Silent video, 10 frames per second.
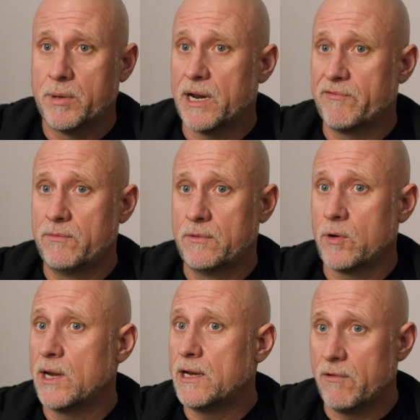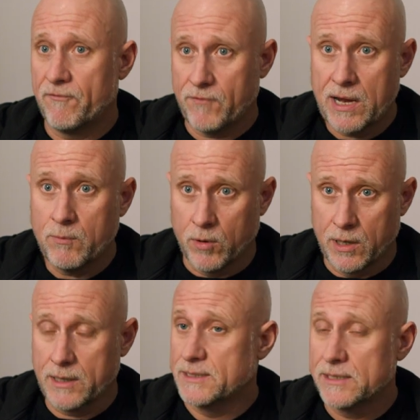but I've created a
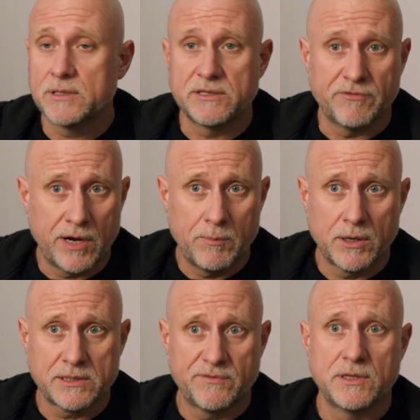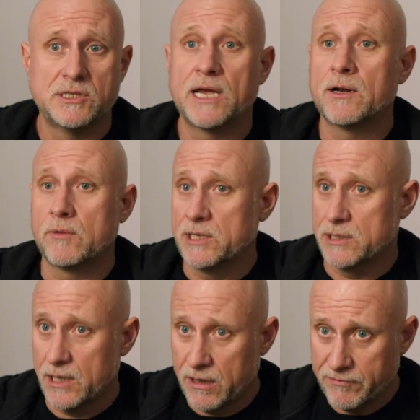framework, a series of frameworks for the
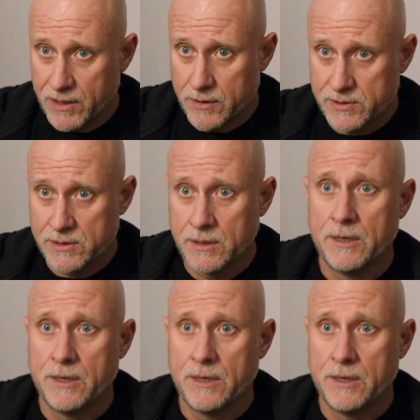generation of those.